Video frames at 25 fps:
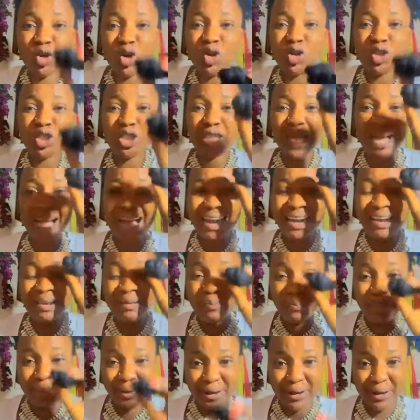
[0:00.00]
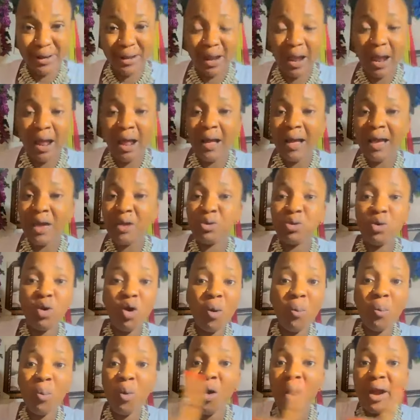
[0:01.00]
So shall it be.
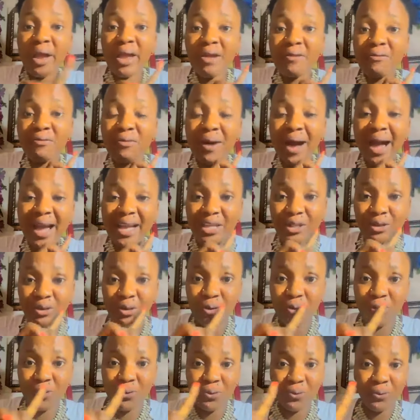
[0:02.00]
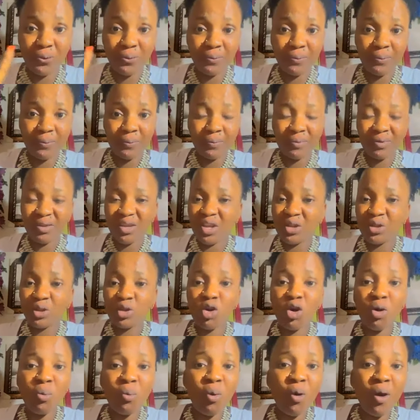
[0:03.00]
No more evil eyes on you.
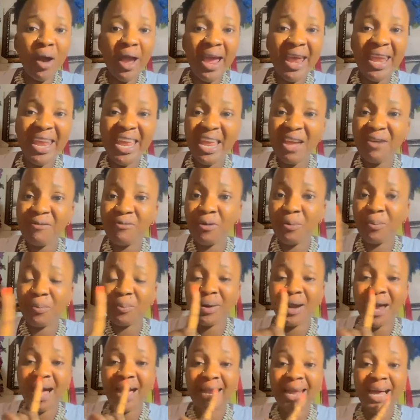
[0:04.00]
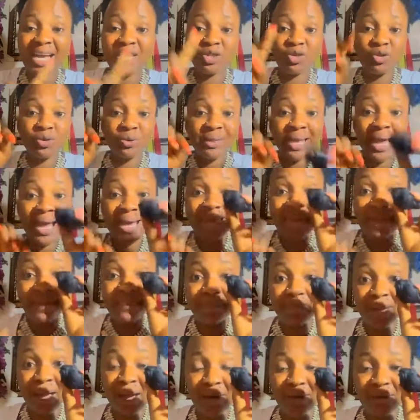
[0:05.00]
No more any evil plan. As you tie
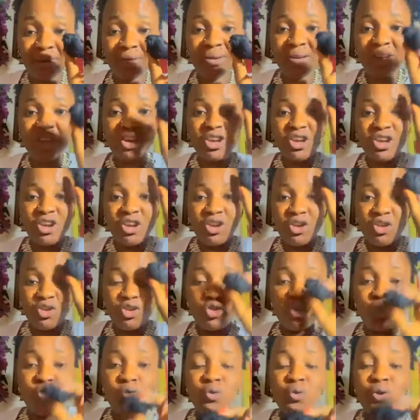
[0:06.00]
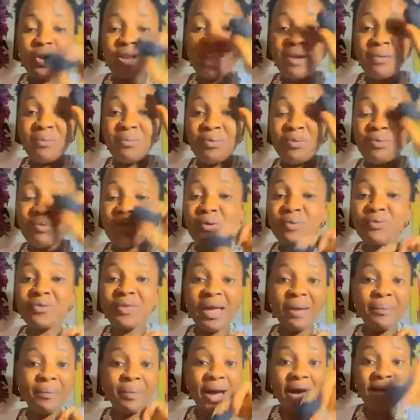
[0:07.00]
them now, you
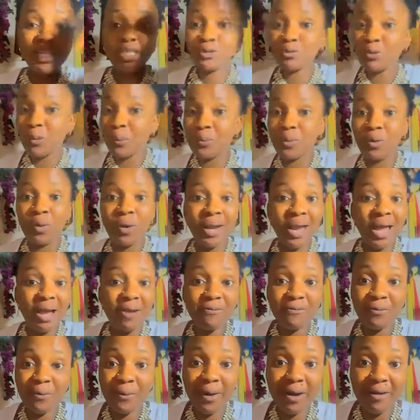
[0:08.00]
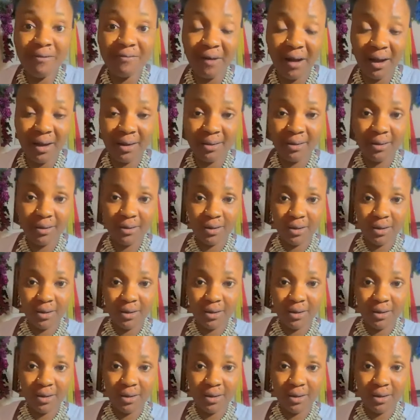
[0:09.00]
leave them out from your life forever.